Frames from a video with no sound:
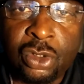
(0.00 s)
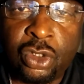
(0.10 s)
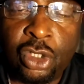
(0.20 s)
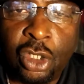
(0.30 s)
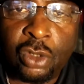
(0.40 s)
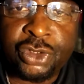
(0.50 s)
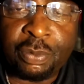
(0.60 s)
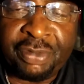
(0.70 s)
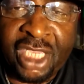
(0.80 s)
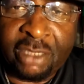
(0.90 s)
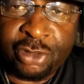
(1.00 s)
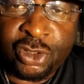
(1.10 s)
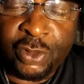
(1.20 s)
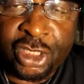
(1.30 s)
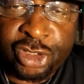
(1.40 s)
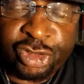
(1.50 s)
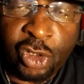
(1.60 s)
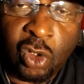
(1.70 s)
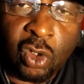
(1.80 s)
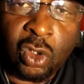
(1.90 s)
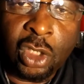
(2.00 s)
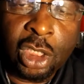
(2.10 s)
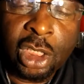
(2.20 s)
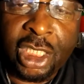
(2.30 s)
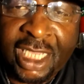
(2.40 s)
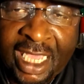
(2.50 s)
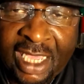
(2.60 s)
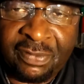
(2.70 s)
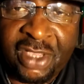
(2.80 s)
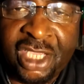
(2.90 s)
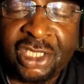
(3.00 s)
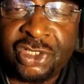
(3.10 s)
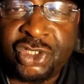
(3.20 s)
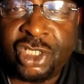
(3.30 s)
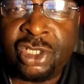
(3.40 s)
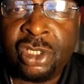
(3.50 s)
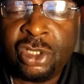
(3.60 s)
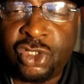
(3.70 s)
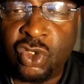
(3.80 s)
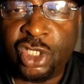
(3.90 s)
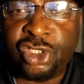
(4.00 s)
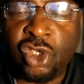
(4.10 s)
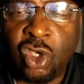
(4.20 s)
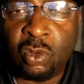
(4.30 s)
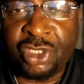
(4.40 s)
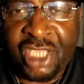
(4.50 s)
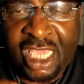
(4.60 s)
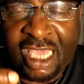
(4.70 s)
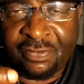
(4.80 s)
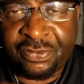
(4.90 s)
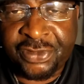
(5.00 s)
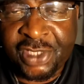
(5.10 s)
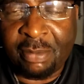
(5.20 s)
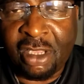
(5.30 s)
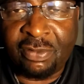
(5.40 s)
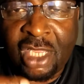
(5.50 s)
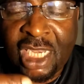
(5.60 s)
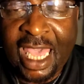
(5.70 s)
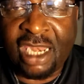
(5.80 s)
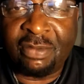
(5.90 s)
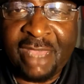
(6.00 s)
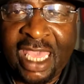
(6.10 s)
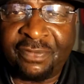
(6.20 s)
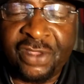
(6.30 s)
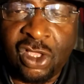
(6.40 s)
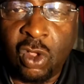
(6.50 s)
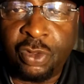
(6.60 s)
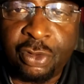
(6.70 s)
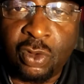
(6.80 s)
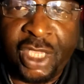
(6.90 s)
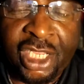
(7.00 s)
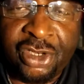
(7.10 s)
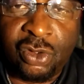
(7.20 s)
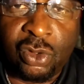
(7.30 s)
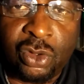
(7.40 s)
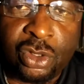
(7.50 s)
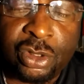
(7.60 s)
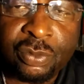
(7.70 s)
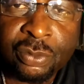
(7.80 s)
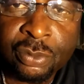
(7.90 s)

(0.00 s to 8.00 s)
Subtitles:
you know, to be able to endure and have energy to endure what they have, a lot of them have to go through in the hood.